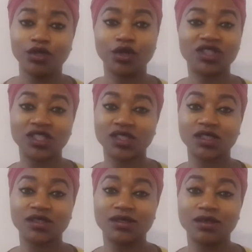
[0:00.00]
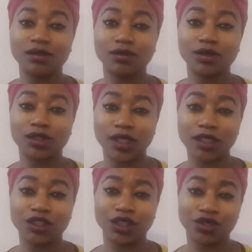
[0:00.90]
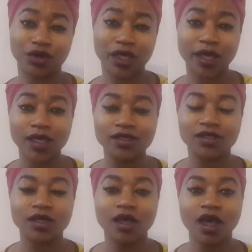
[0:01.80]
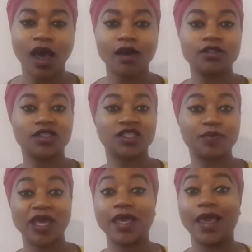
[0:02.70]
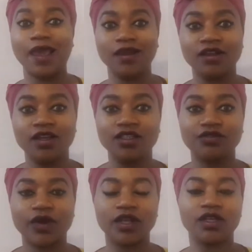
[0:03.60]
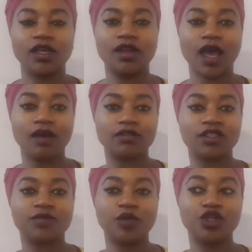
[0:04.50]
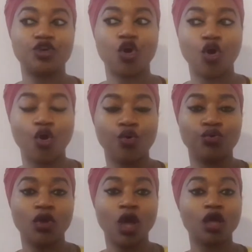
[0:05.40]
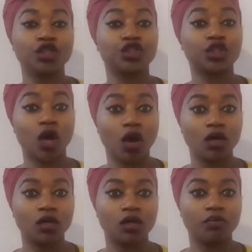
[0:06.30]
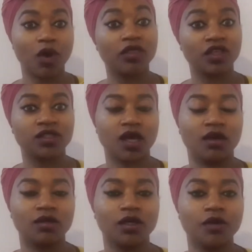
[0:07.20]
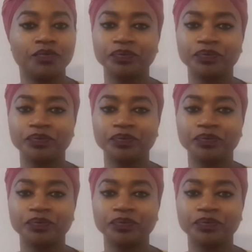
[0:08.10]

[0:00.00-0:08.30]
you're teaching your kids how to speak English rather than how to speak your own tongue, mother tongue.